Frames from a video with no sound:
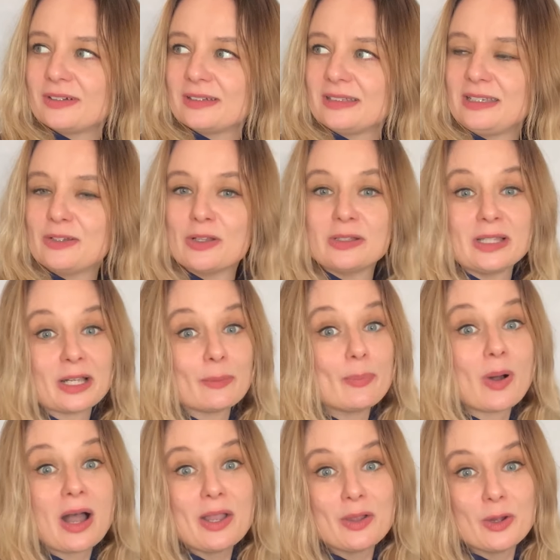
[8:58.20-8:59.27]
you know, like a
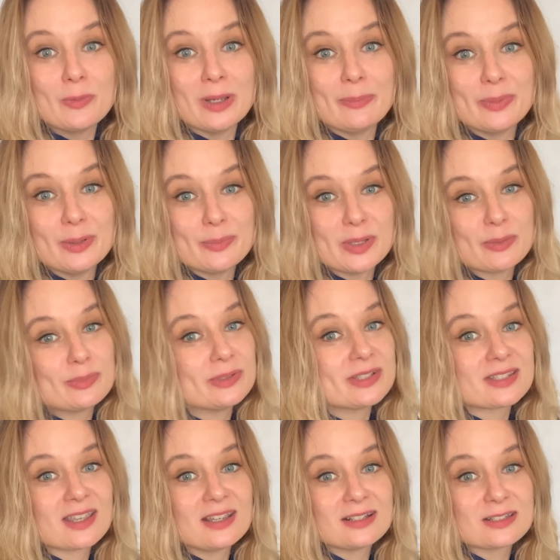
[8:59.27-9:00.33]
bio weapon. People are
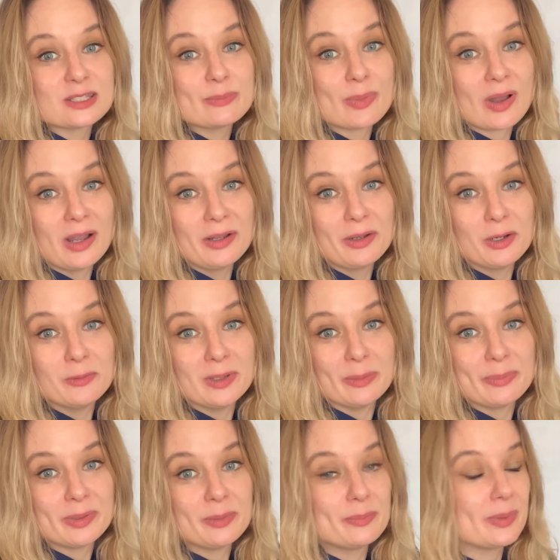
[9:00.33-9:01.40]
saying it's a bio
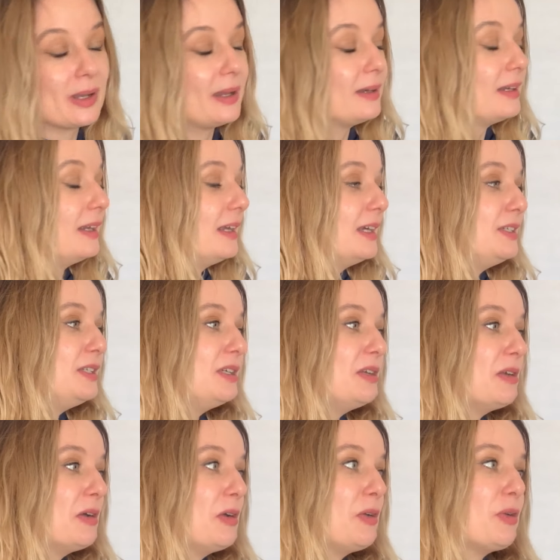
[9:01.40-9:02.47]
weapon, but, you
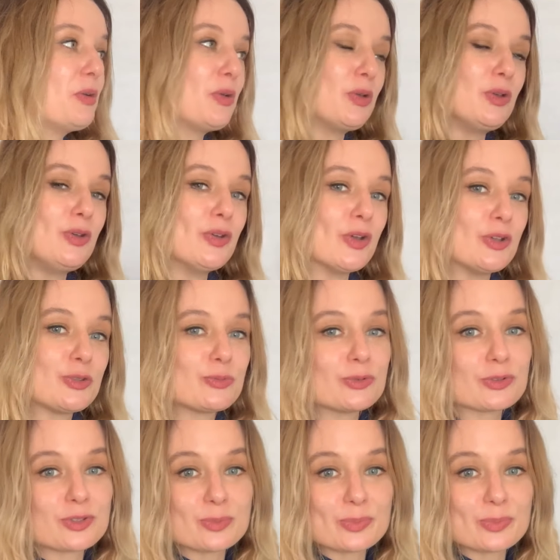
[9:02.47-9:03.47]
know, who knows what to